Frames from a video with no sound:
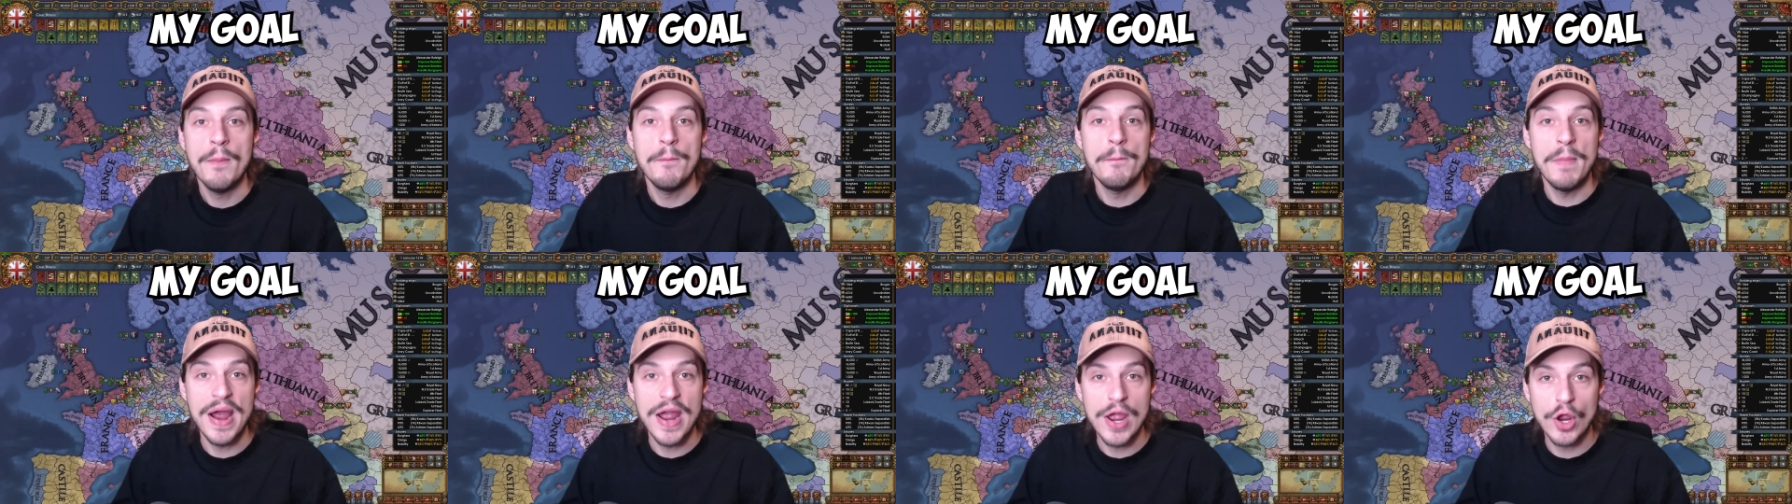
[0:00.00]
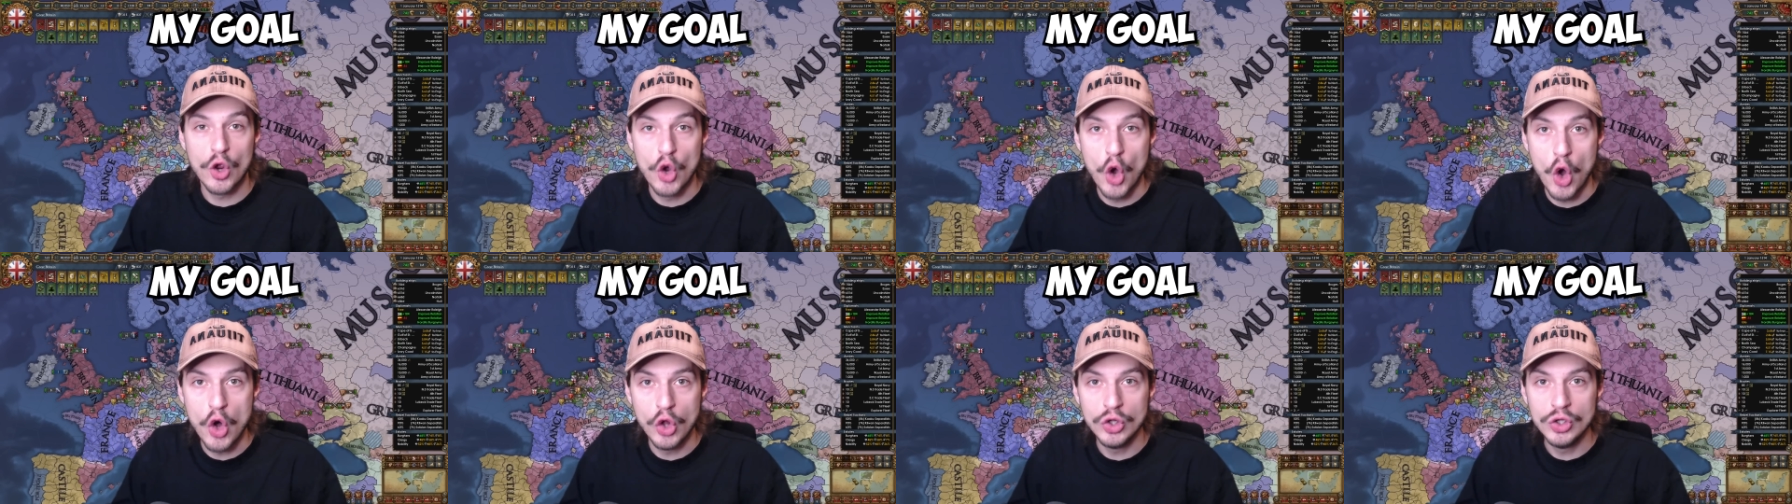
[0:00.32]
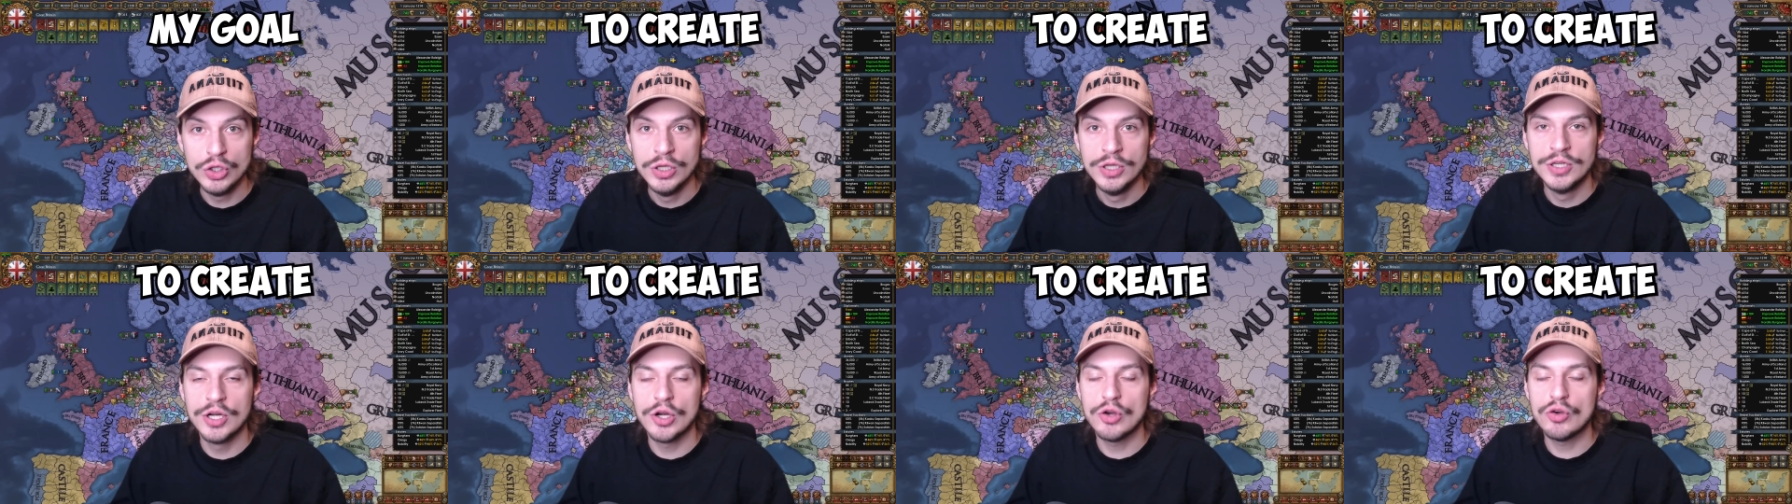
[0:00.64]
My
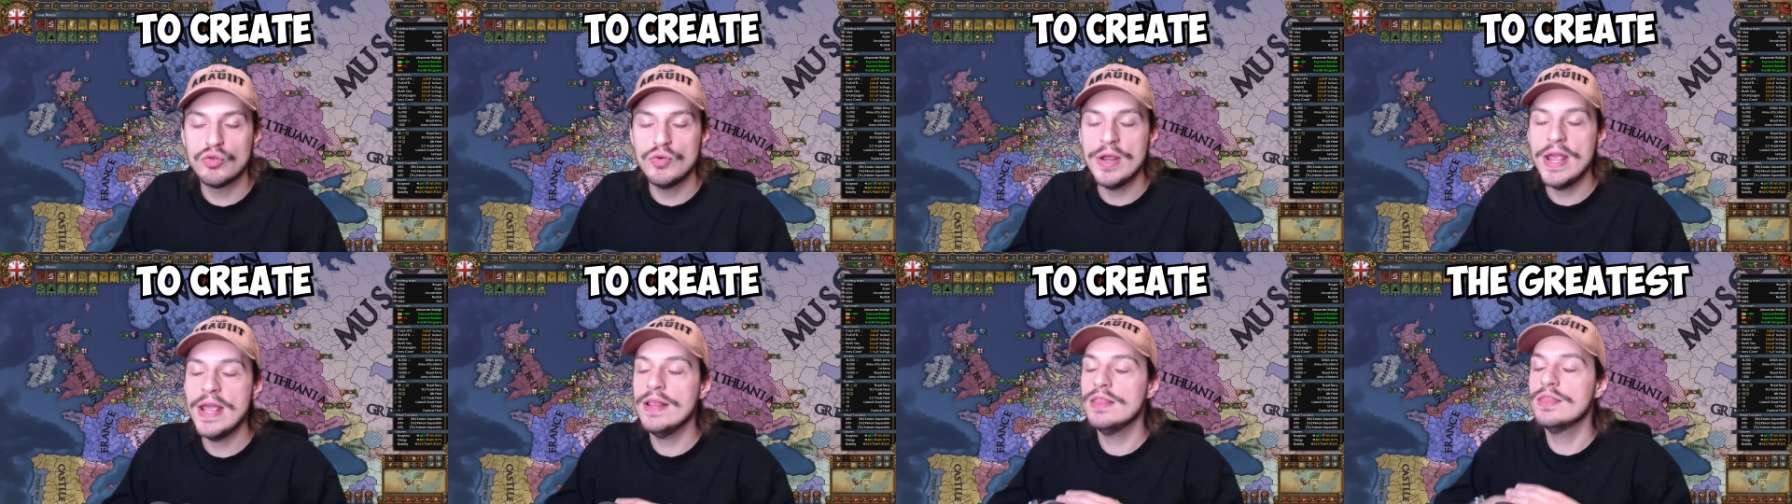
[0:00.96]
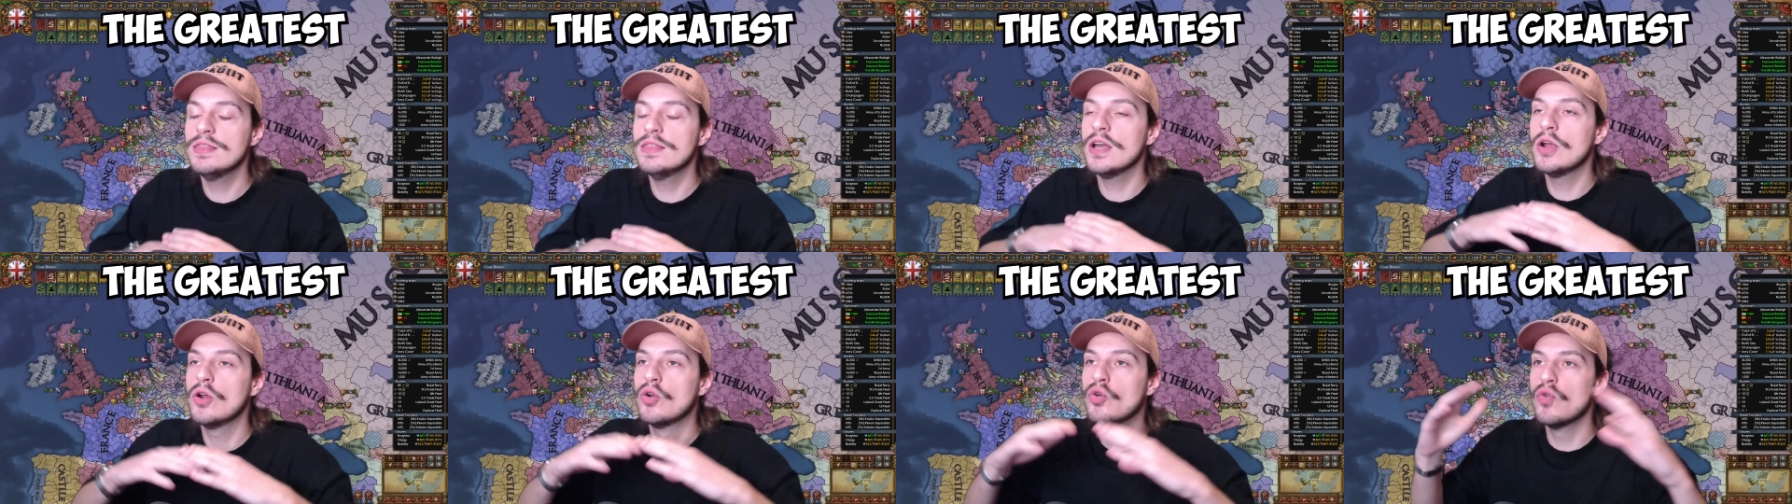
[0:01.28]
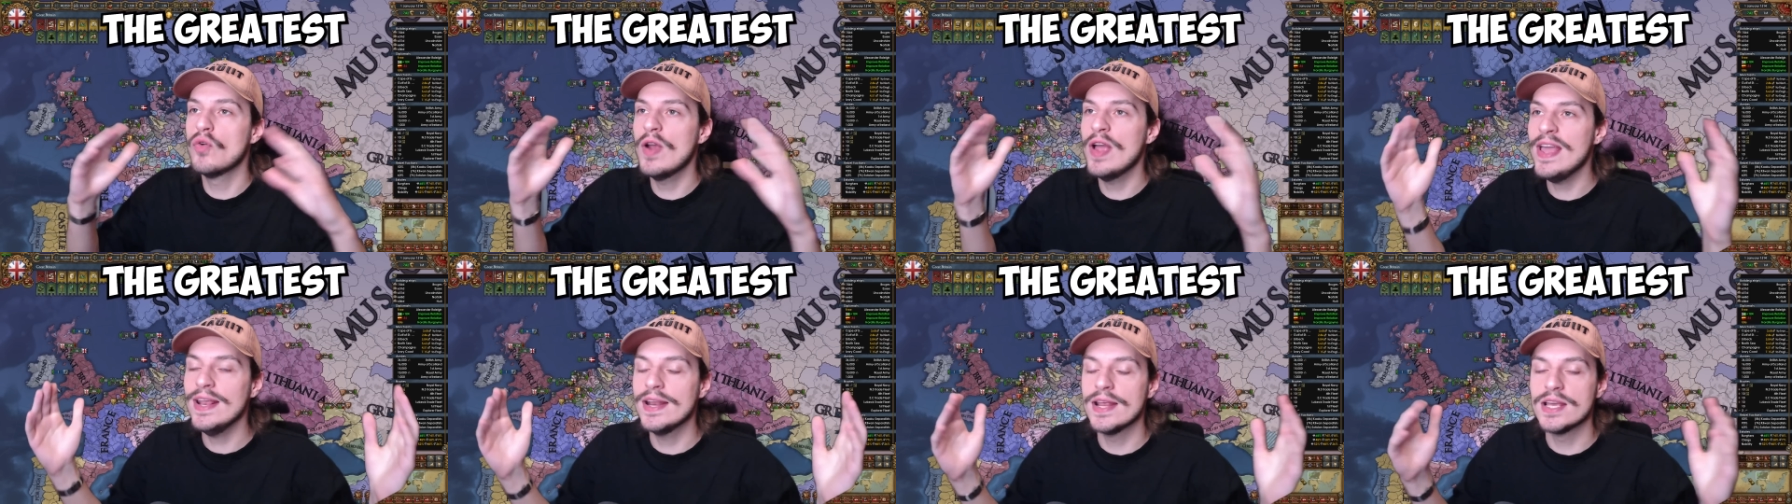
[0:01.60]
goal, to create the
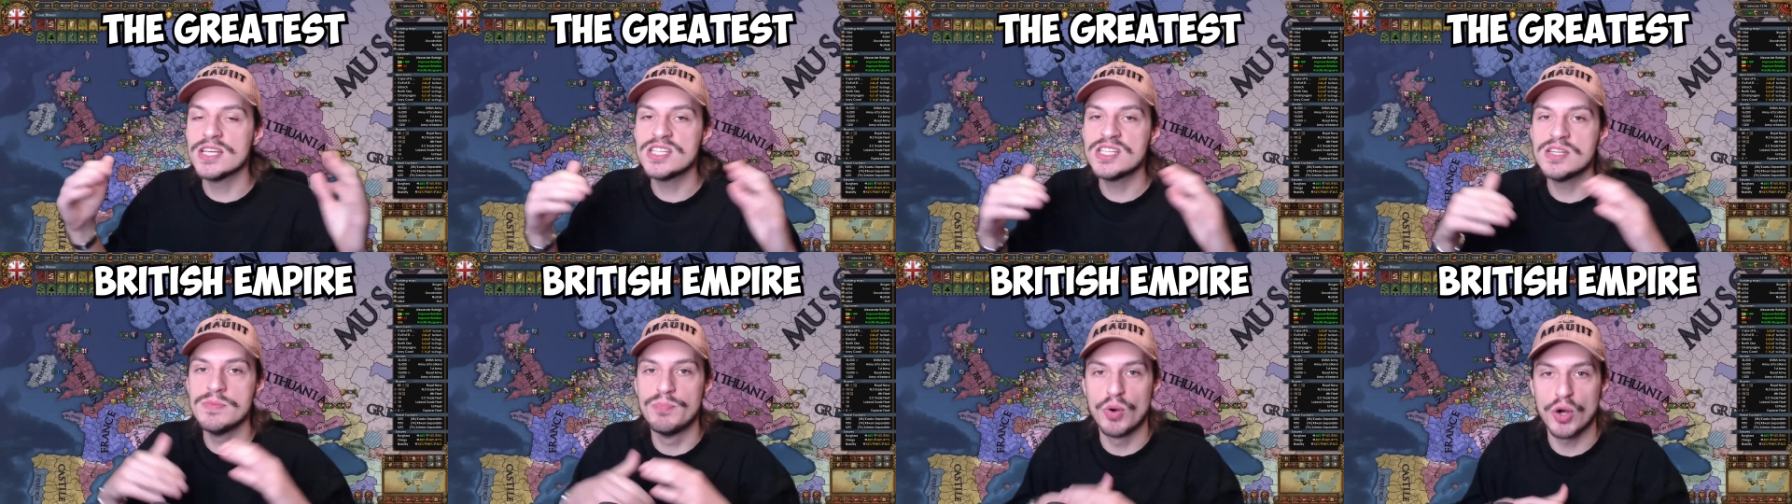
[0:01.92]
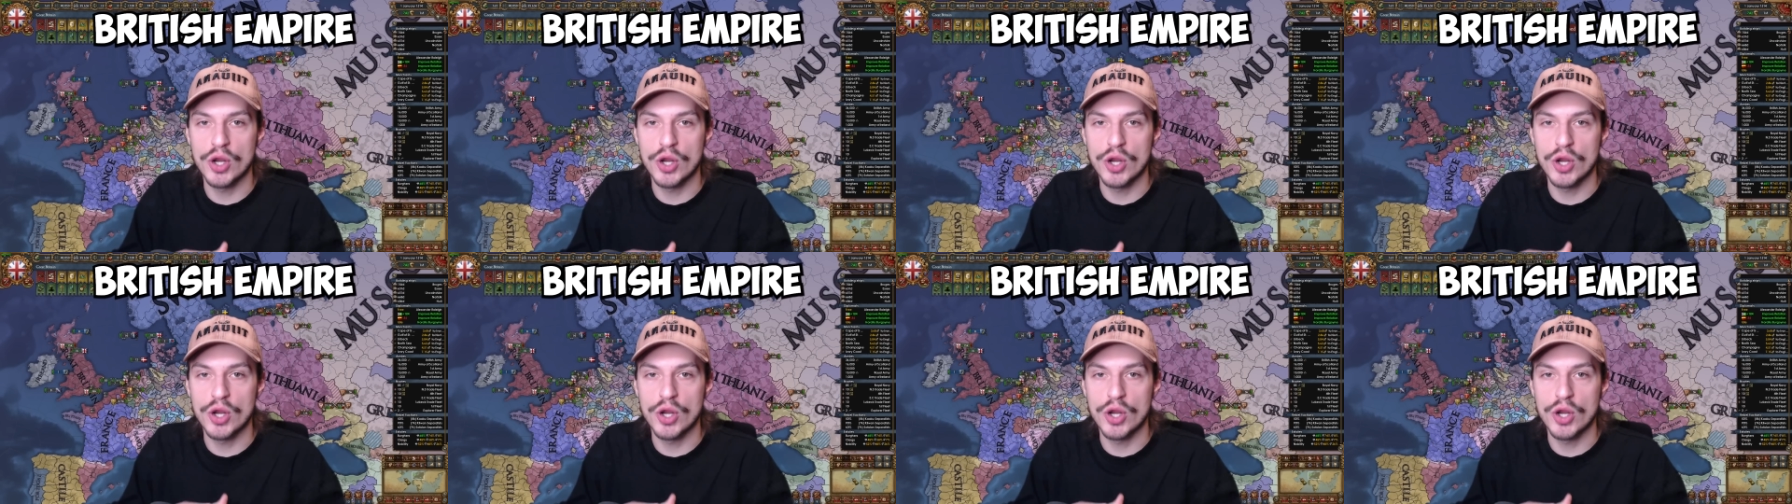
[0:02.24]
greatest